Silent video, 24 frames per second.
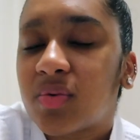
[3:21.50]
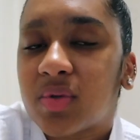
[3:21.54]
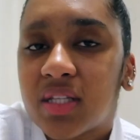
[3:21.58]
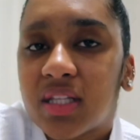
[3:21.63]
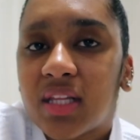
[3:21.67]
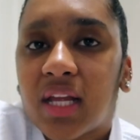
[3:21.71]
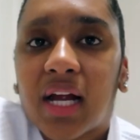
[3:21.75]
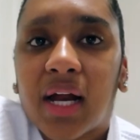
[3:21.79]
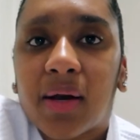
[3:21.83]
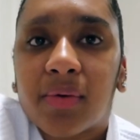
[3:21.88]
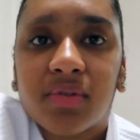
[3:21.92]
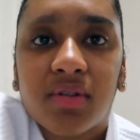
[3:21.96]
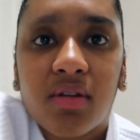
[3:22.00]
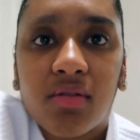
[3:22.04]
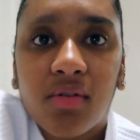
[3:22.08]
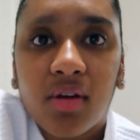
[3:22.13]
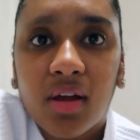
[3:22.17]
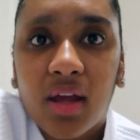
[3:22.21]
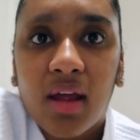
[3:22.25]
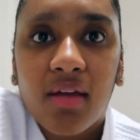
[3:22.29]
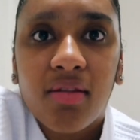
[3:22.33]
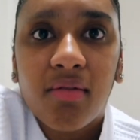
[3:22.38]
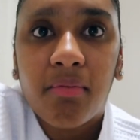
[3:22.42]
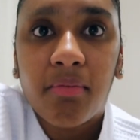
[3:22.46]
It wasn't like I wasn't
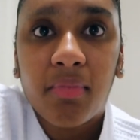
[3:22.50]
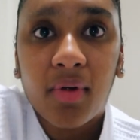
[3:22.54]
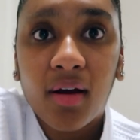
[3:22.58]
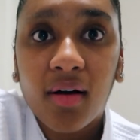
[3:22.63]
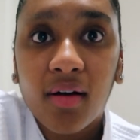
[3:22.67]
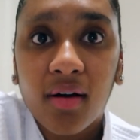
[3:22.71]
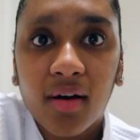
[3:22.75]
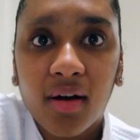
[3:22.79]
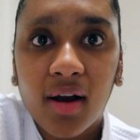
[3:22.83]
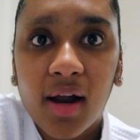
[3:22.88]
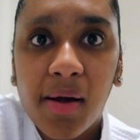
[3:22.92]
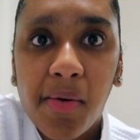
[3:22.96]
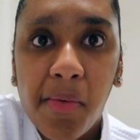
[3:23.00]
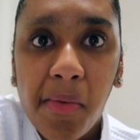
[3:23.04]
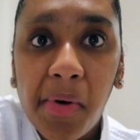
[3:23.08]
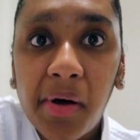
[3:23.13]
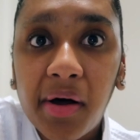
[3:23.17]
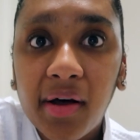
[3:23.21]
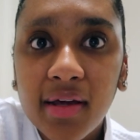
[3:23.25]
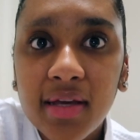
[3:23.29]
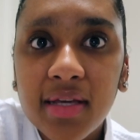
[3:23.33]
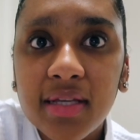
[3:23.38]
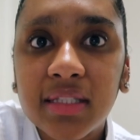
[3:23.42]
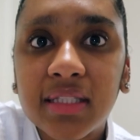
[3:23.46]
looking in the mirror, I
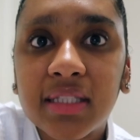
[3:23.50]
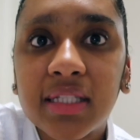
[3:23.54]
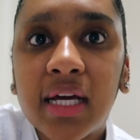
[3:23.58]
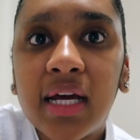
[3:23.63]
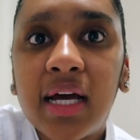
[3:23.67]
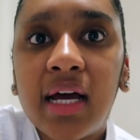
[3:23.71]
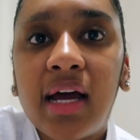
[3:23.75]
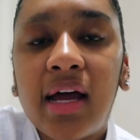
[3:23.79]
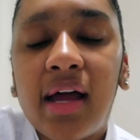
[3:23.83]
was.